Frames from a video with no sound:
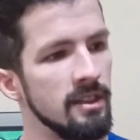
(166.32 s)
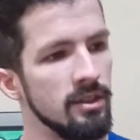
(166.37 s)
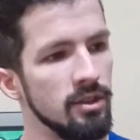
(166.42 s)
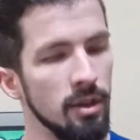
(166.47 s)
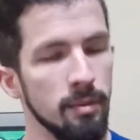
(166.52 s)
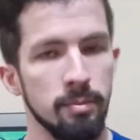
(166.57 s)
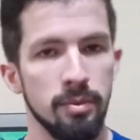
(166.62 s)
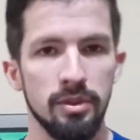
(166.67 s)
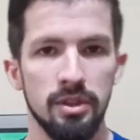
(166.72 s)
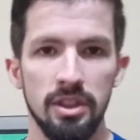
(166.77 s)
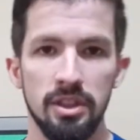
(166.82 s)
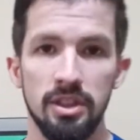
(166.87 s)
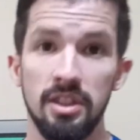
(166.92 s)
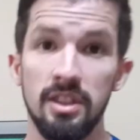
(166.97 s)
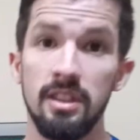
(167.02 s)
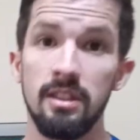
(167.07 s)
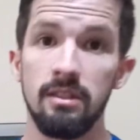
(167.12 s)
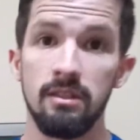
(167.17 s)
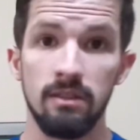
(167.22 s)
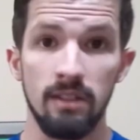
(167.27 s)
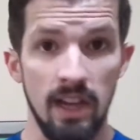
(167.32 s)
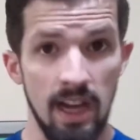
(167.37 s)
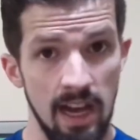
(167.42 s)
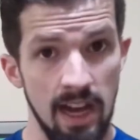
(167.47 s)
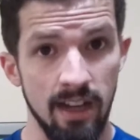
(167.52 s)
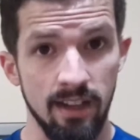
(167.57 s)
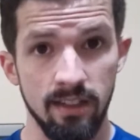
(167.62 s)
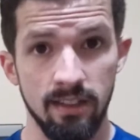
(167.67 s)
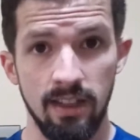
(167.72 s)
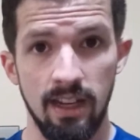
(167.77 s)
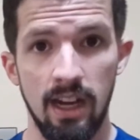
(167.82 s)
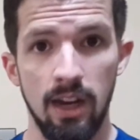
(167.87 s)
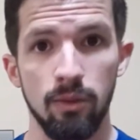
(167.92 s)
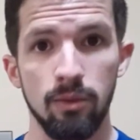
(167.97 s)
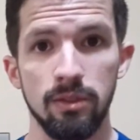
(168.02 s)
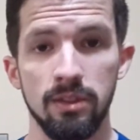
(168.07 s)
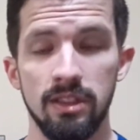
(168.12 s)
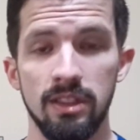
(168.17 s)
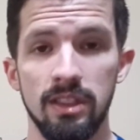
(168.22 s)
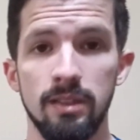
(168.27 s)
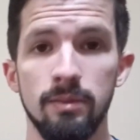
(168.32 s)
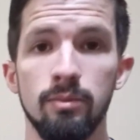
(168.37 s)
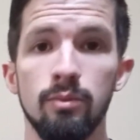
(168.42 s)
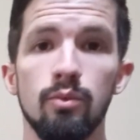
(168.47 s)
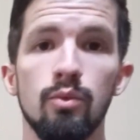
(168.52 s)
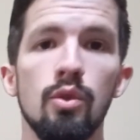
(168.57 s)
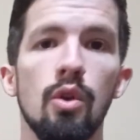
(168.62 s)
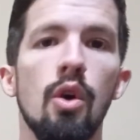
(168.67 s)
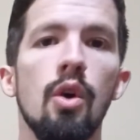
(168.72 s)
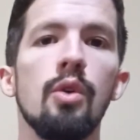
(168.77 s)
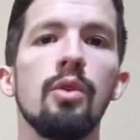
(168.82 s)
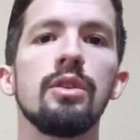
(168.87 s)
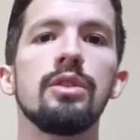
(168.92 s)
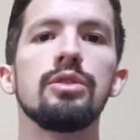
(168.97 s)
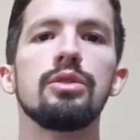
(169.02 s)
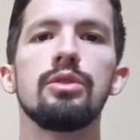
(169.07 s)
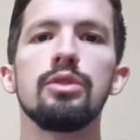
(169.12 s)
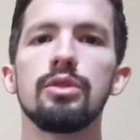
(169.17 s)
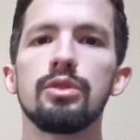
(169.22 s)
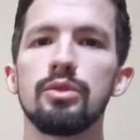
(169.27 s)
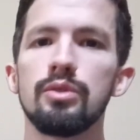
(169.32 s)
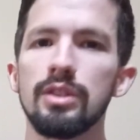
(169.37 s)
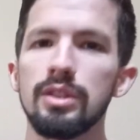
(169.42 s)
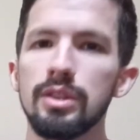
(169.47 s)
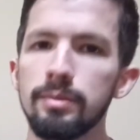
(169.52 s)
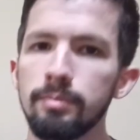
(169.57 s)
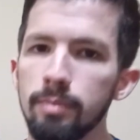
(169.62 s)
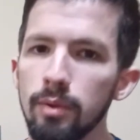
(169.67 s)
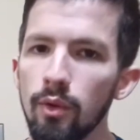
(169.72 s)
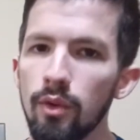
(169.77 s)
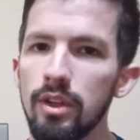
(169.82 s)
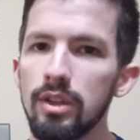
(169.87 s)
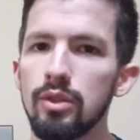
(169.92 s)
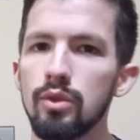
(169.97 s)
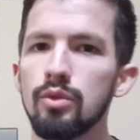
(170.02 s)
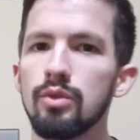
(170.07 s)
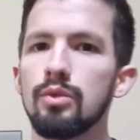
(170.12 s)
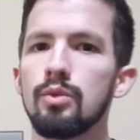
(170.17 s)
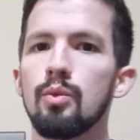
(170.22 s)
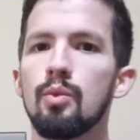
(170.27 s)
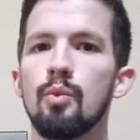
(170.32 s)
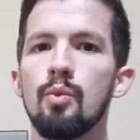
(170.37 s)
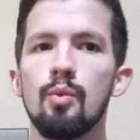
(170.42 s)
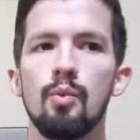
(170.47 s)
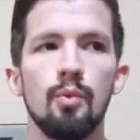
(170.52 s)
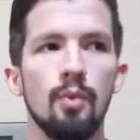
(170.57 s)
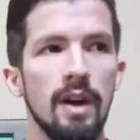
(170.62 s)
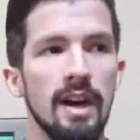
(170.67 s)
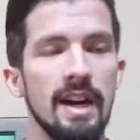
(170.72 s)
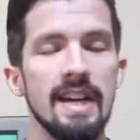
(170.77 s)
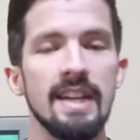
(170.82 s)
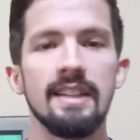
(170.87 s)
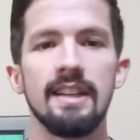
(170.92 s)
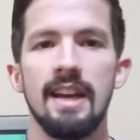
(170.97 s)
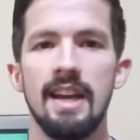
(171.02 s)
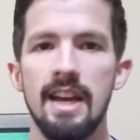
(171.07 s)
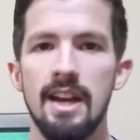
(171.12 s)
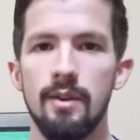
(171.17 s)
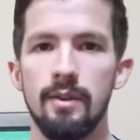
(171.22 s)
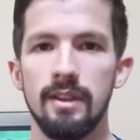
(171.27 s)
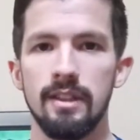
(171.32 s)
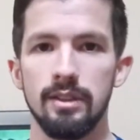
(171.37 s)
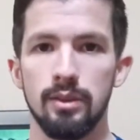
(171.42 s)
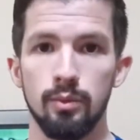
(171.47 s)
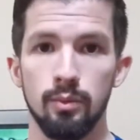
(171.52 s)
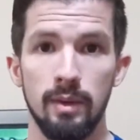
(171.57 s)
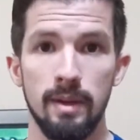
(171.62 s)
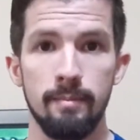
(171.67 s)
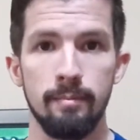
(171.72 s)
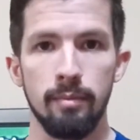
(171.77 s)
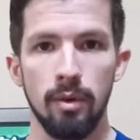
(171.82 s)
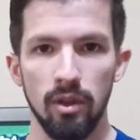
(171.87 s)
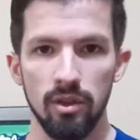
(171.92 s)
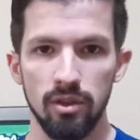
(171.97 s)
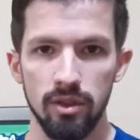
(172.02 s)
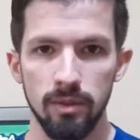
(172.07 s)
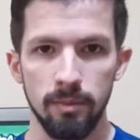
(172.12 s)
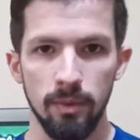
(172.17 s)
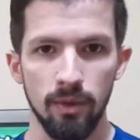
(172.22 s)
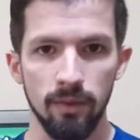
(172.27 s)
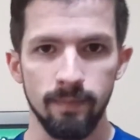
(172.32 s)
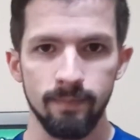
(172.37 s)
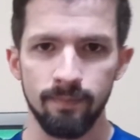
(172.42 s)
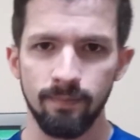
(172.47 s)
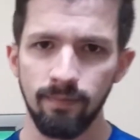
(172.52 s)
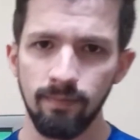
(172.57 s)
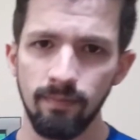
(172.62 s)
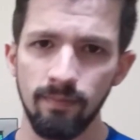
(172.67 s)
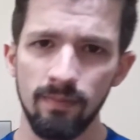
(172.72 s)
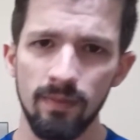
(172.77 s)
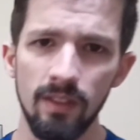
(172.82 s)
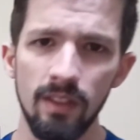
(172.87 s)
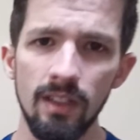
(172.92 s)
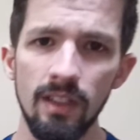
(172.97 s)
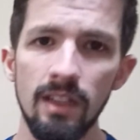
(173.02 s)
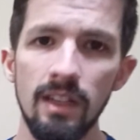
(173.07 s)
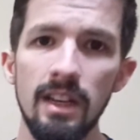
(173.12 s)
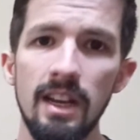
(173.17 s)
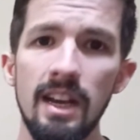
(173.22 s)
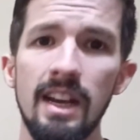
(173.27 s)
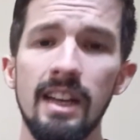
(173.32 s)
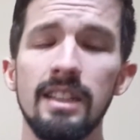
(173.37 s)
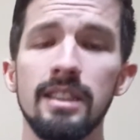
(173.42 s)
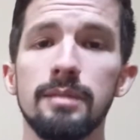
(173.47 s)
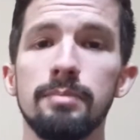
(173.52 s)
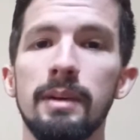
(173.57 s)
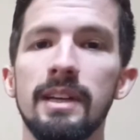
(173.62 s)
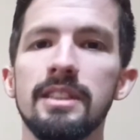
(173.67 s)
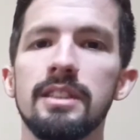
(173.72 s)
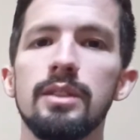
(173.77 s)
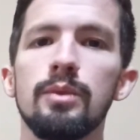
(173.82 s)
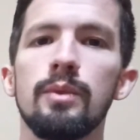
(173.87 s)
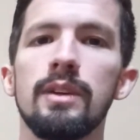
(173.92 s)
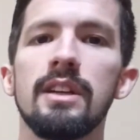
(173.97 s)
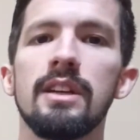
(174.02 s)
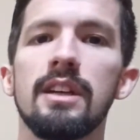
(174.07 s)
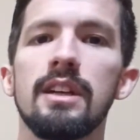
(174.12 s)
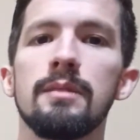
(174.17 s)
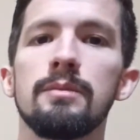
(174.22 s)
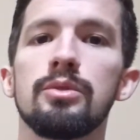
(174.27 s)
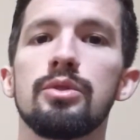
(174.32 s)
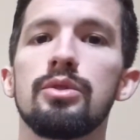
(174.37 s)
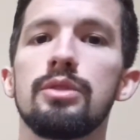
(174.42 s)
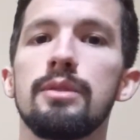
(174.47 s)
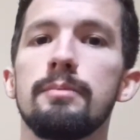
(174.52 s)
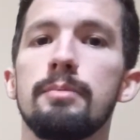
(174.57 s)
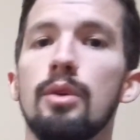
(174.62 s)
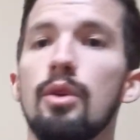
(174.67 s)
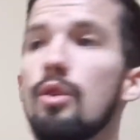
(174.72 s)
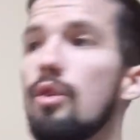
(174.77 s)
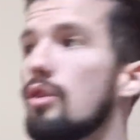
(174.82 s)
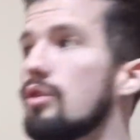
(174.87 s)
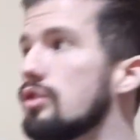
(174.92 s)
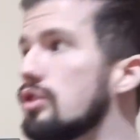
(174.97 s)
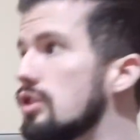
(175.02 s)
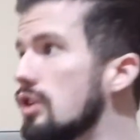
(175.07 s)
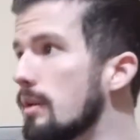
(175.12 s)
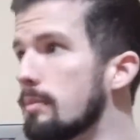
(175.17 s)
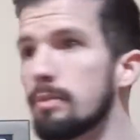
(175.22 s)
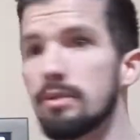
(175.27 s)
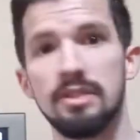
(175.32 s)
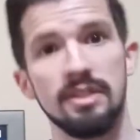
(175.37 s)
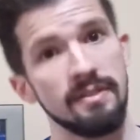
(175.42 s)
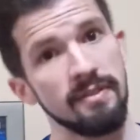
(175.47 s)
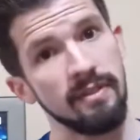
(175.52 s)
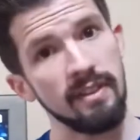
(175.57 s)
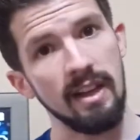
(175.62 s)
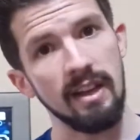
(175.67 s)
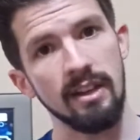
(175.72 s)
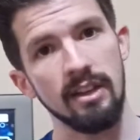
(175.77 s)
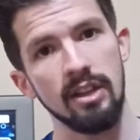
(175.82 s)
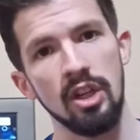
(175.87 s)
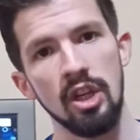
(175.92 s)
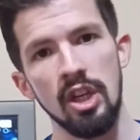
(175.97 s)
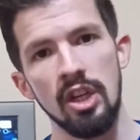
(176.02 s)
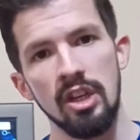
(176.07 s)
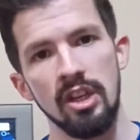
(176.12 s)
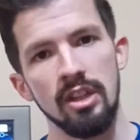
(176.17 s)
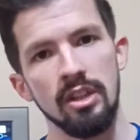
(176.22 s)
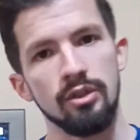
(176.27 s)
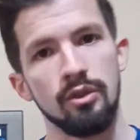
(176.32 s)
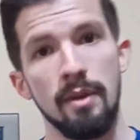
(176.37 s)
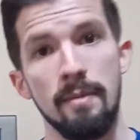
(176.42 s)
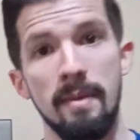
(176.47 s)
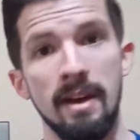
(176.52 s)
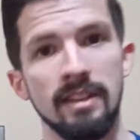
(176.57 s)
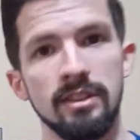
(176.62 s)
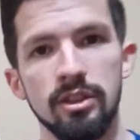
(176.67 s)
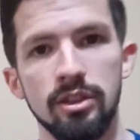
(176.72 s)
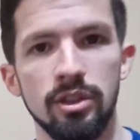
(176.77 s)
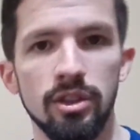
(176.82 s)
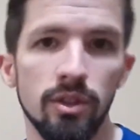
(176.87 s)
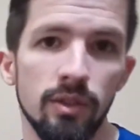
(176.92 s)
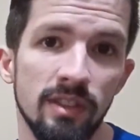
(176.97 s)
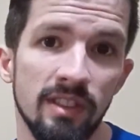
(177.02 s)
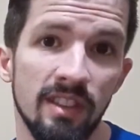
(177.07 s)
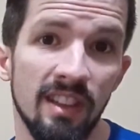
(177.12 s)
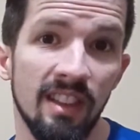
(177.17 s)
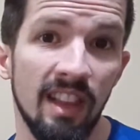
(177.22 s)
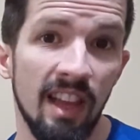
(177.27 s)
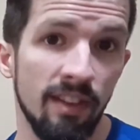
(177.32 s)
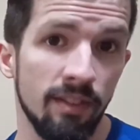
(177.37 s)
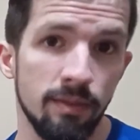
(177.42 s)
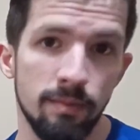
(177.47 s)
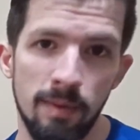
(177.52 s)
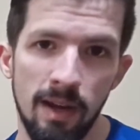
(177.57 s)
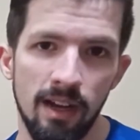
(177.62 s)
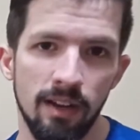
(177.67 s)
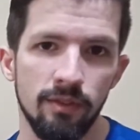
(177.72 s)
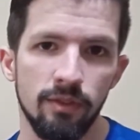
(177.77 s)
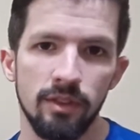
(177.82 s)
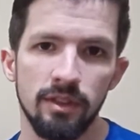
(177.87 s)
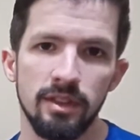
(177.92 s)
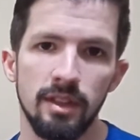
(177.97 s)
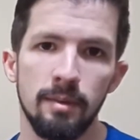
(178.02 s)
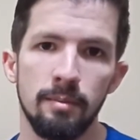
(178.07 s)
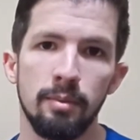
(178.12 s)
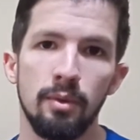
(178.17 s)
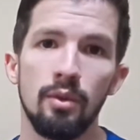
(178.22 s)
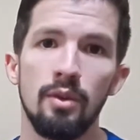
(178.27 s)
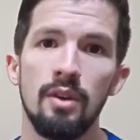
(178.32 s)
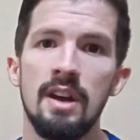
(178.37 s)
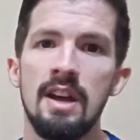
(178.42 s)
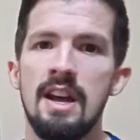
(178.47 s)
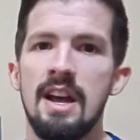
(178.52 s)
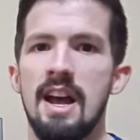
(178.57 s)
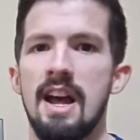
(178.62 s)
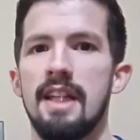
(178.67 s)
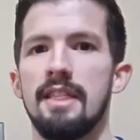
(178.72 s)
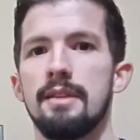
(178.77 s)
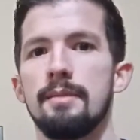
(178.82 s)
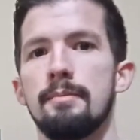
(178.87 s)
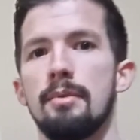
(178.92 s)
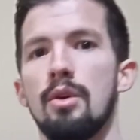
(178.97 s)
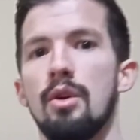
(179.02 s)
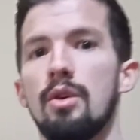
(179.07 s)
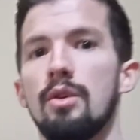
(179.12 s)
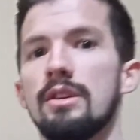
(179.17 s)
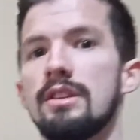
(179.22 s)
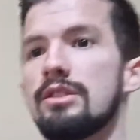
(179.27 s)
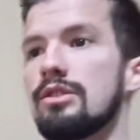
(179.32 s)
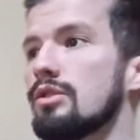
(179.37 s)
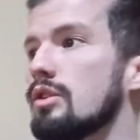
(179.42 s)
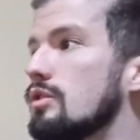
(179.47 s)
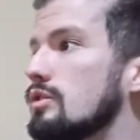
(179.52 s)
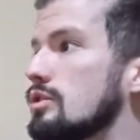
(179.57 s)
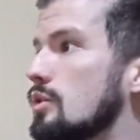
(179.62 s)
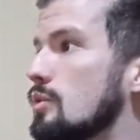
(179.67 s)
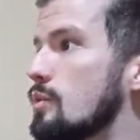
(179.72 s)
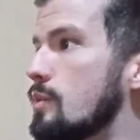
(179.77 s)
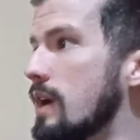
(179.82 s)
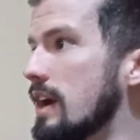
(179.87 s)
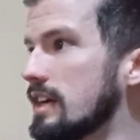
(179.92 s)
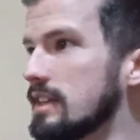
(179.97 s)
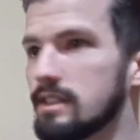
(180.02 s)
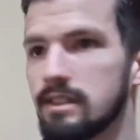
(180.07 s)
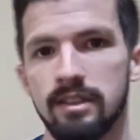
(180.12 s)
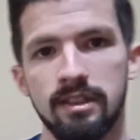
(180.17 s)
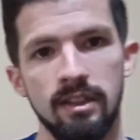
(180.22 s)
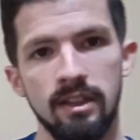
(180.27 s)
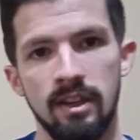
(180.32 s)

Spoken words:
the opposition and our team will always look to exploit those wide areas when possible, and especially when it comes to the ball on the opposite flank. So imagine you as a left back, for example, and the ball is on your right